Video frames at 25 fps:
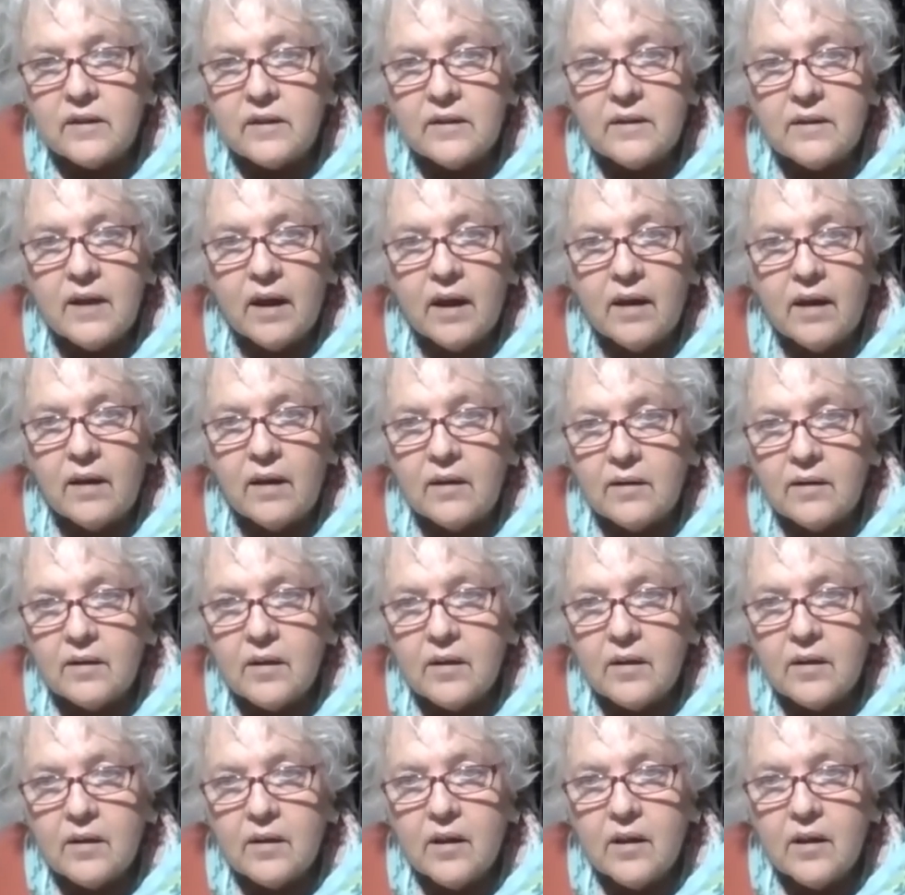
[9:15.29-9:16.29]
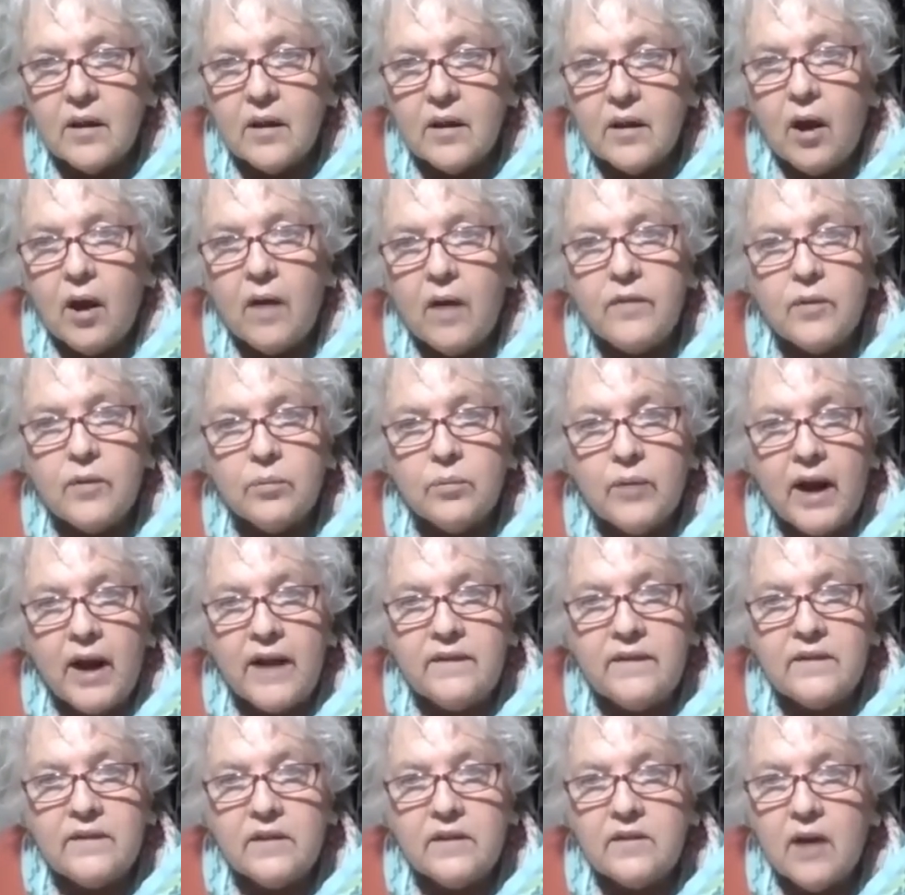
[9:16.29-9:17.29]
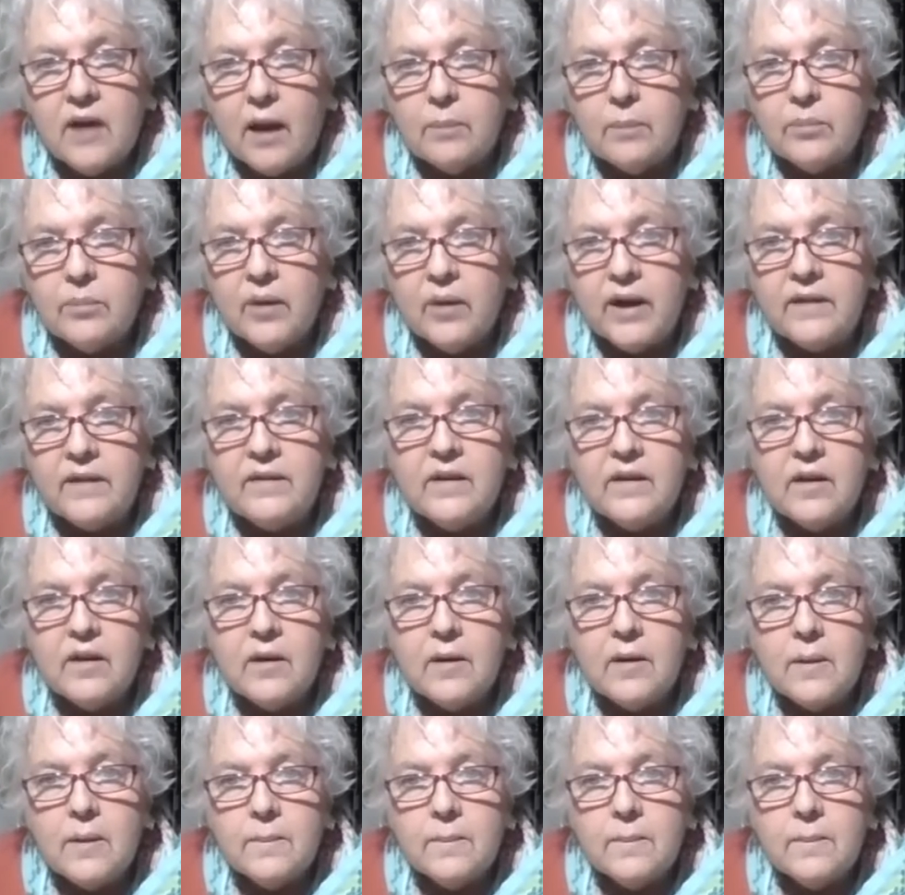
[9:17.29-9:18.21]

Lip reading: Yeah, on the right, the top right there.